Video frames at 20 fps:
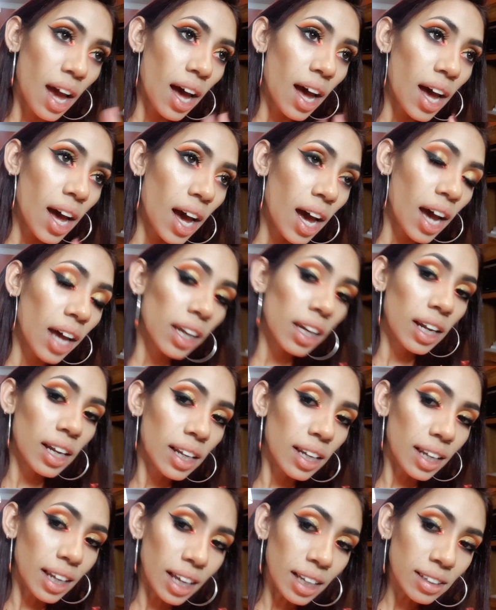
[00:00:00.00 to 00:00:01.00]

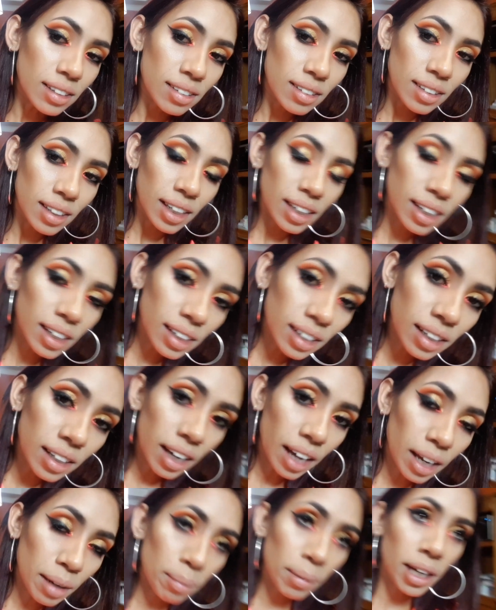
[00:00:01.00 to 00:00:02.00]
And let's take a
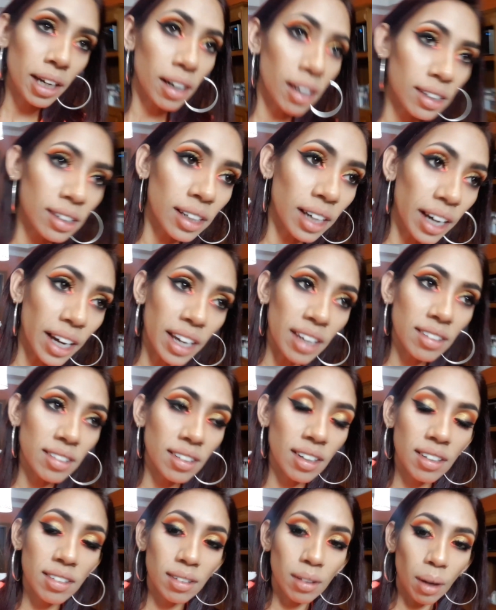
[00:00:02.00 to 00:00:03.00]
look at my under eyes,
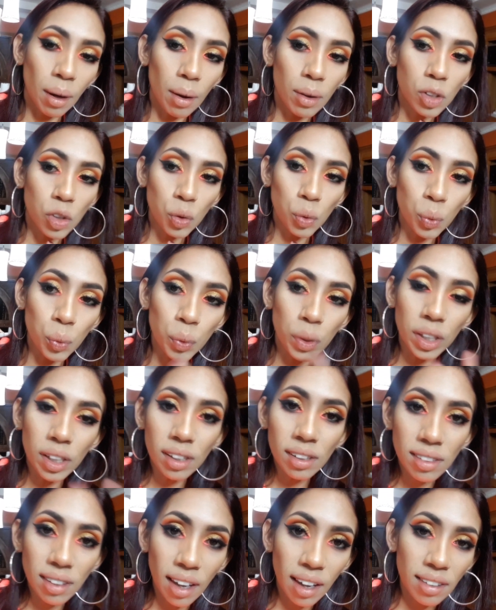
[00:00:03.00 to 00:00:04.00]
because the
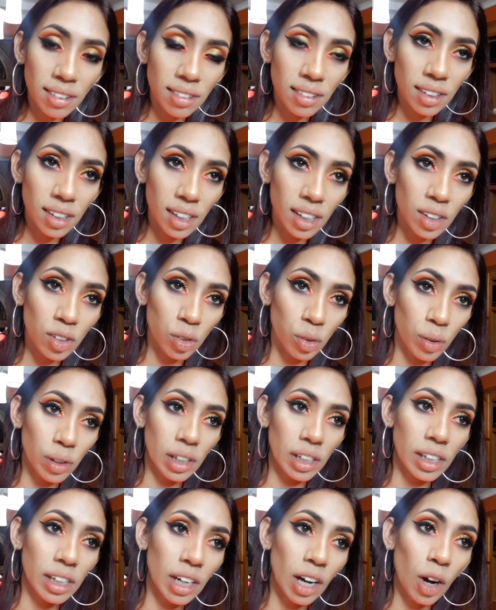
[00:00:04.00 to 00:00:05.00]
real test today is
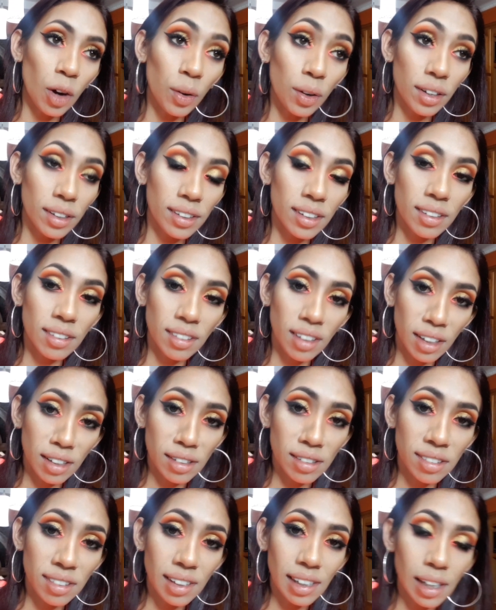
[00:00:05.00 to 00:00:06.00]
really how good this
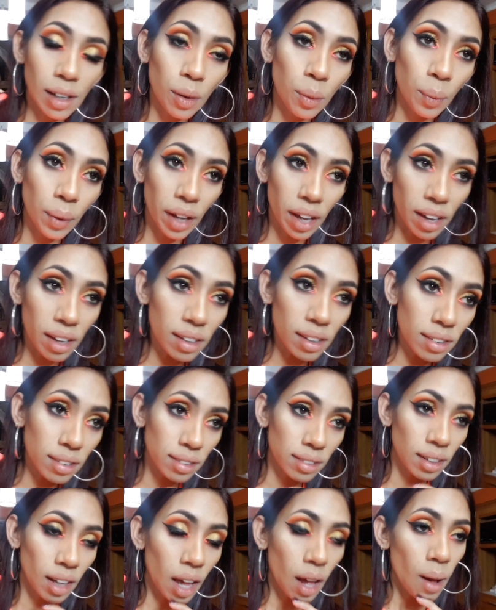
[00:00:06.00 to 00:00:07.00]
concealer
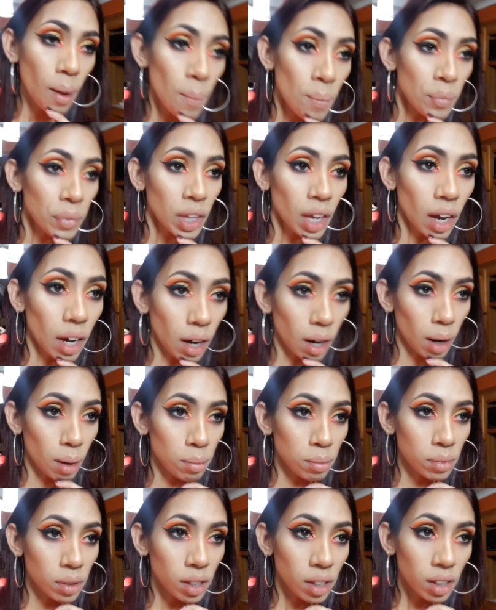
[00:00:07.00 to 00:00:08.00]
wears.
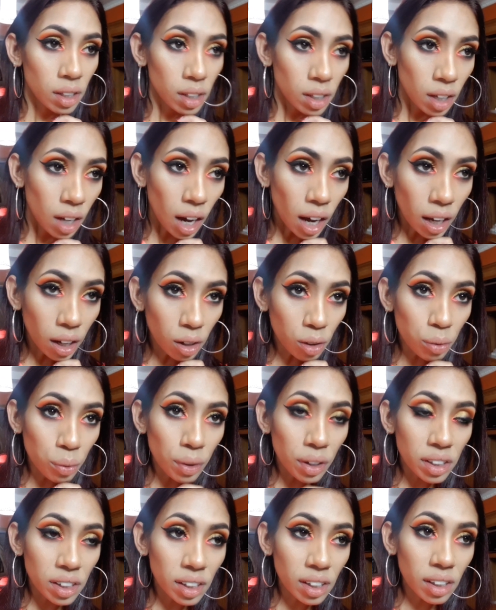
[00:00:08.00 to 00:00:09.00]
I
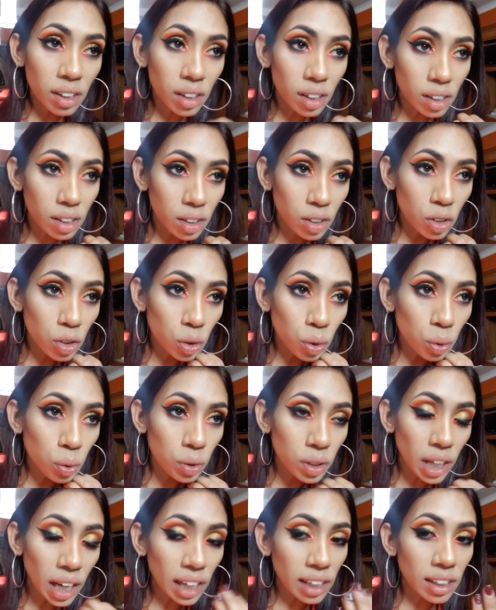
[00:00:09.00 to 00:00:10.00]
already
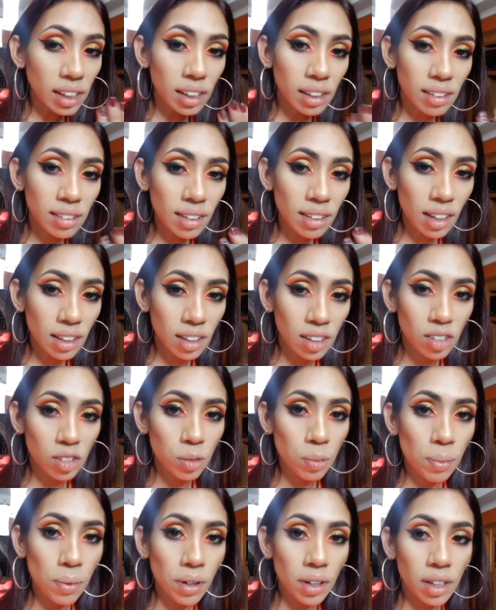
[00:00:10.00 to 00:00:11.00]
know that the setting
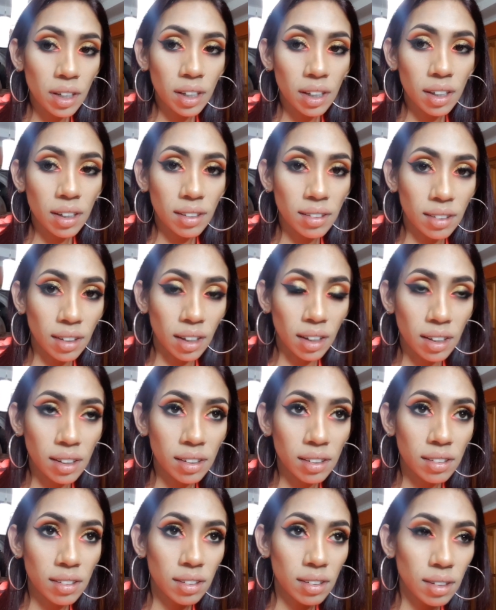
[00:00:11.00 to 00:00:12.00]
spray isn't